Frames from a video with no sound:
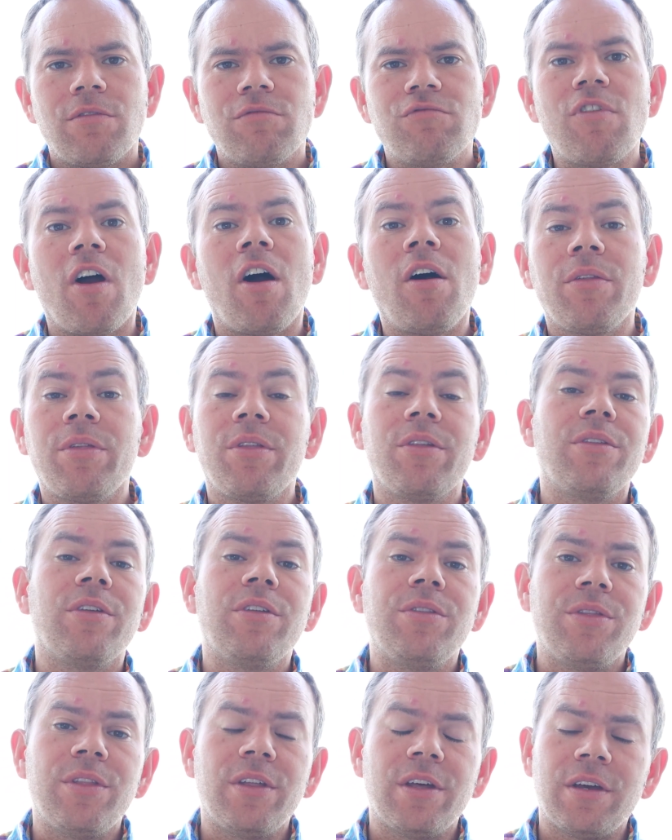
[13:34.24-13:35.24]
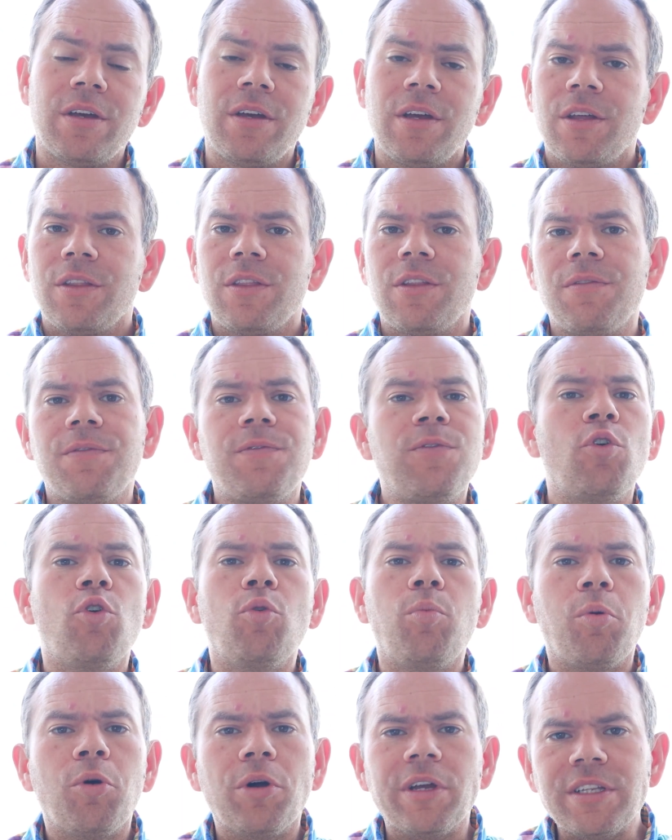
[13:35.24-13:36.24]
rather than the
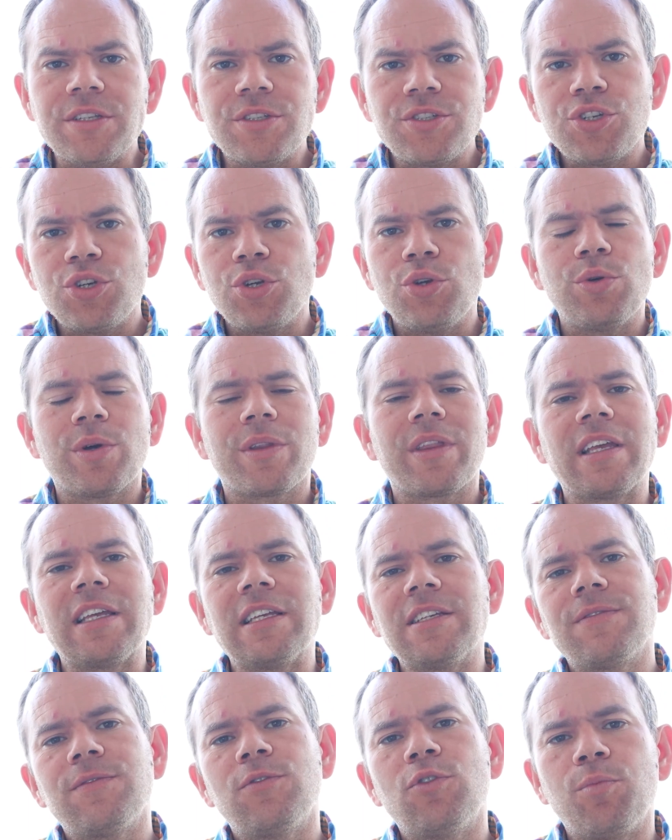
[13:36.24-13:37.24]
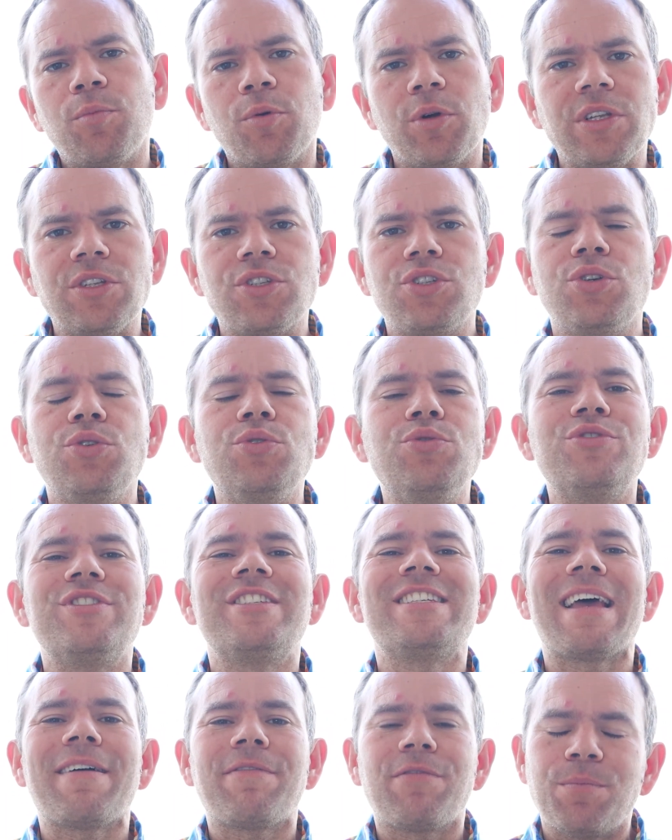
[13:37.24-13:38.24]
4.2, I think it's
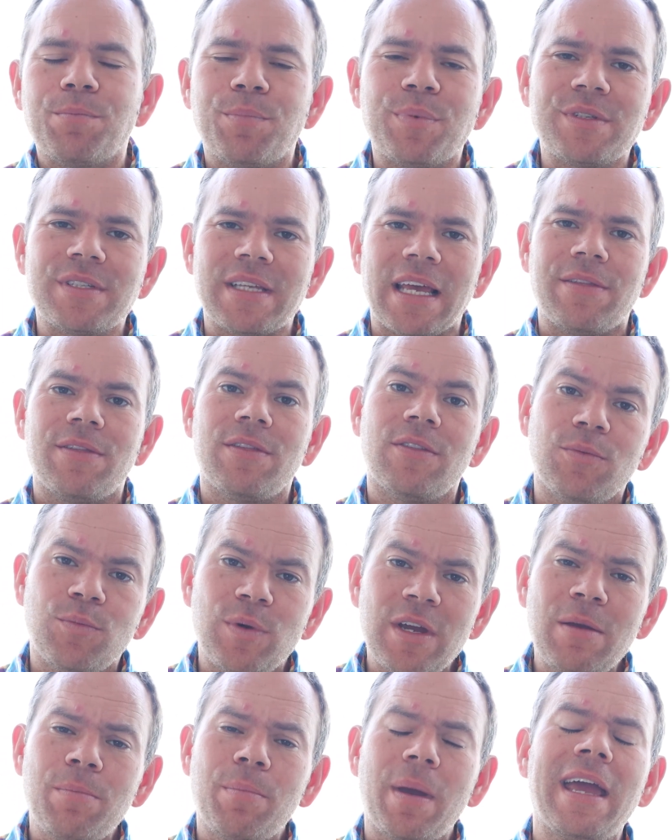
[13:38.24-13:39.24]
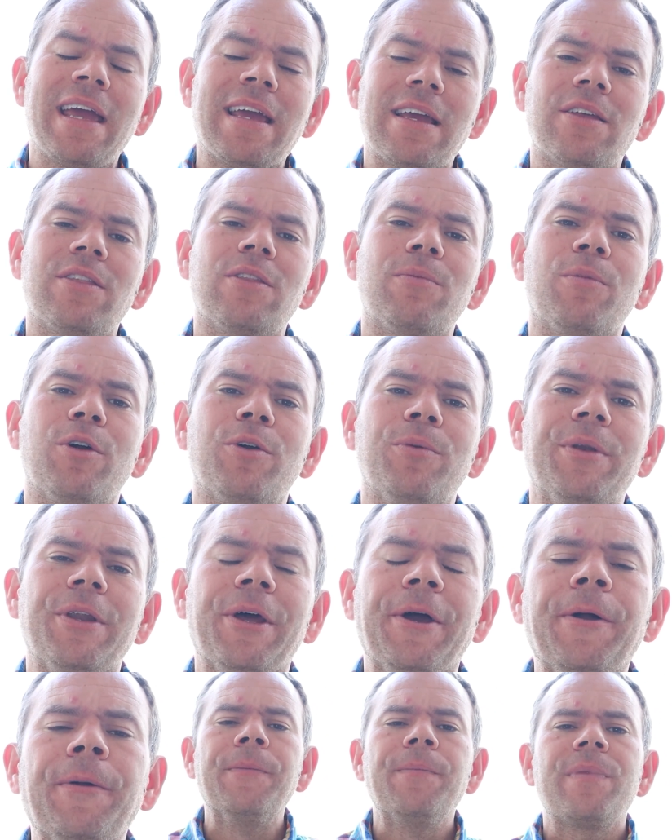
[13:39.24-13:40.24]
4.27% that we're paying at the moment.
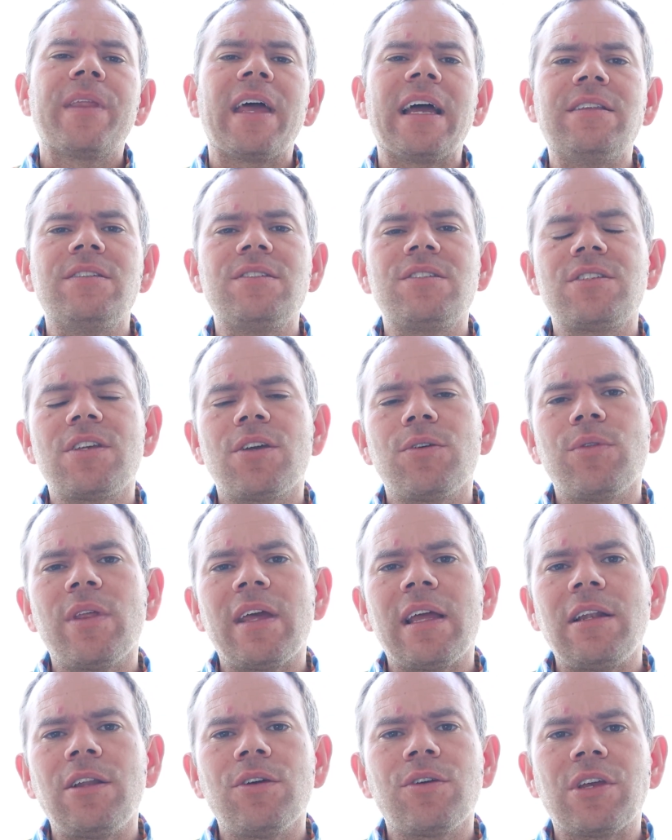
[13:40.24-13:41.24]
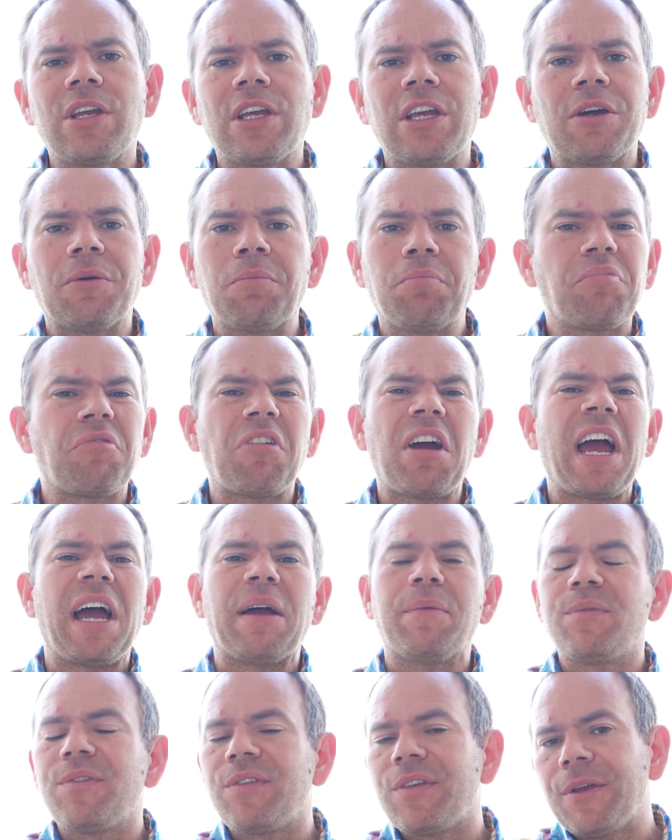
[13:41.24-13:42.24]
And so they're looking at
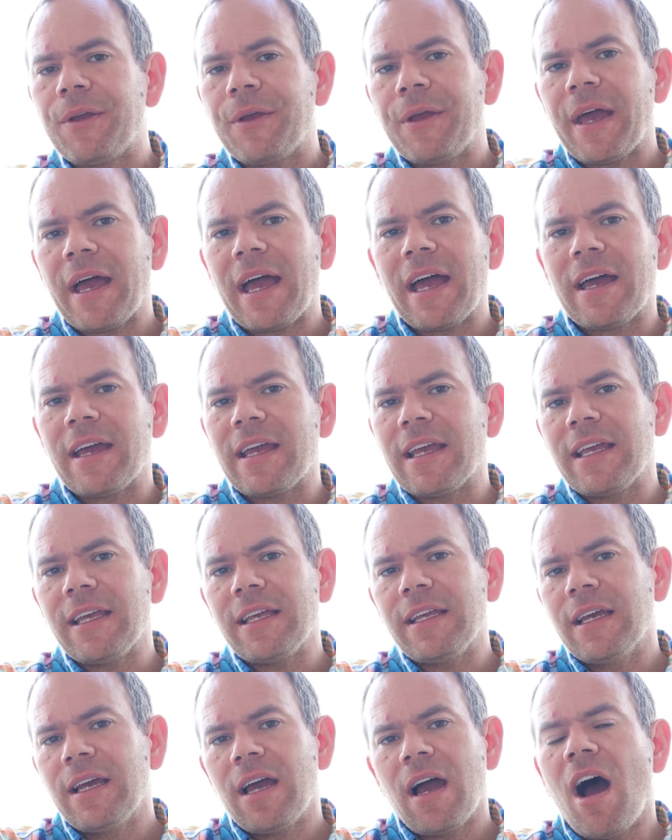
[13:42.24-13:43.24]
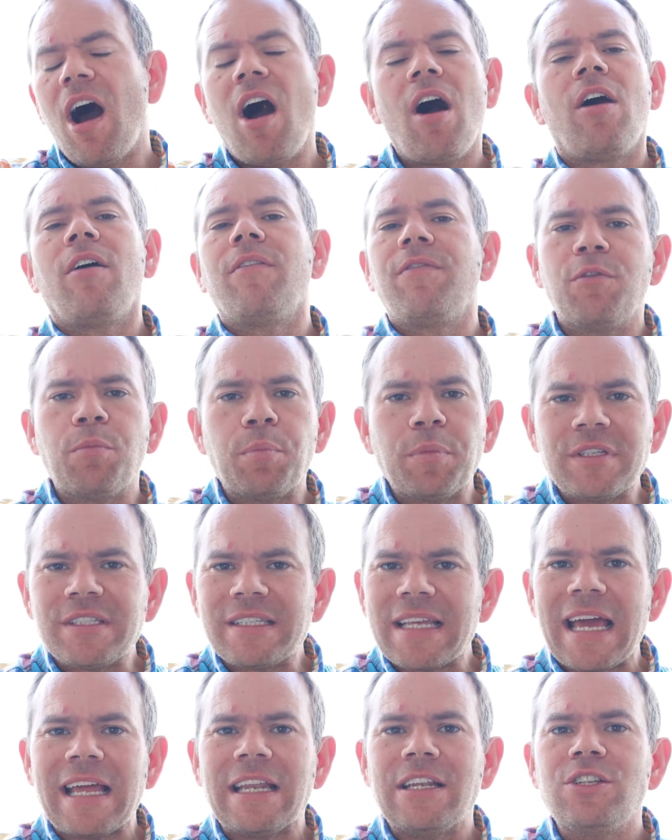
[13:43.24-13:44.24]
perhaps a
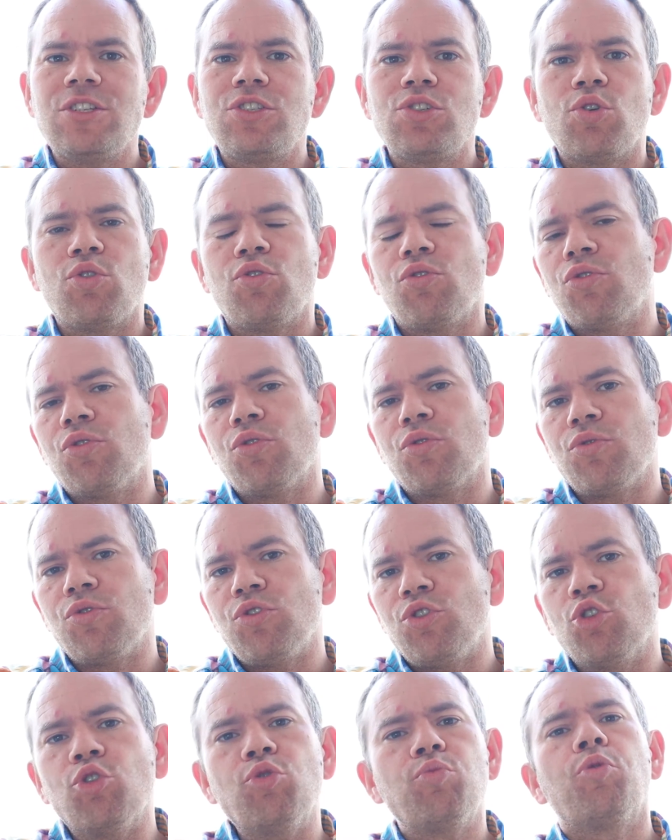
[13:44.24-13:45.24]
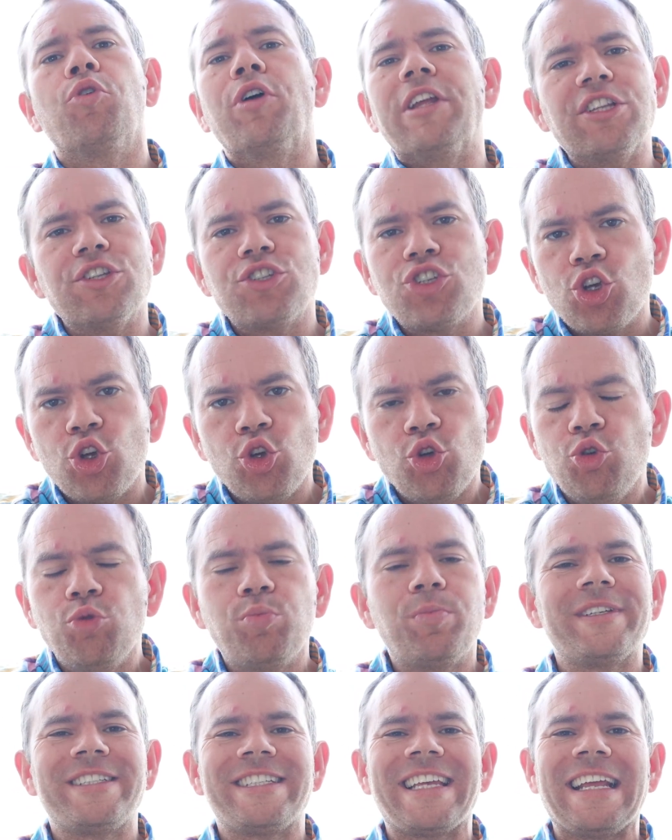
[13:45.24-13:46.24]
0.5% or
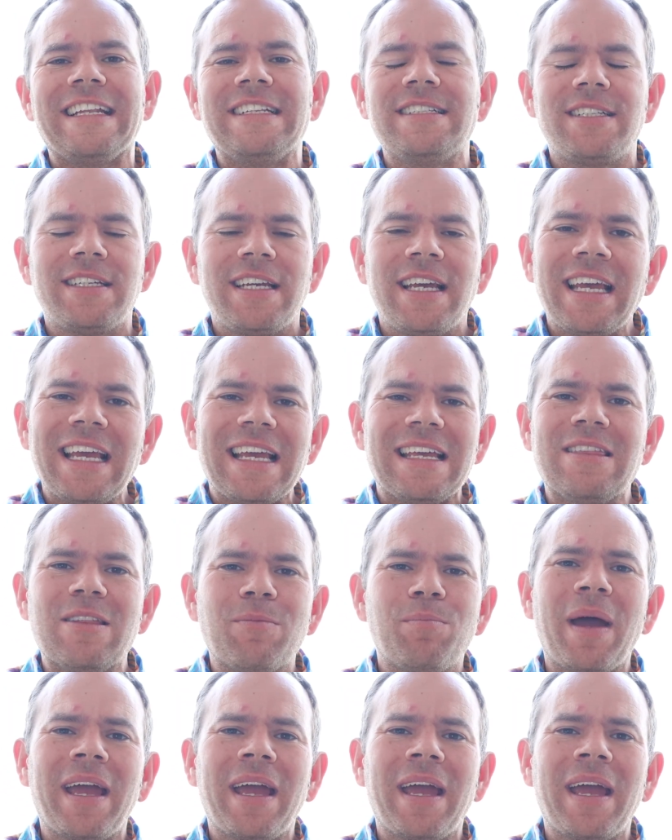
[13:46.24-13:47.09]
0.2% in the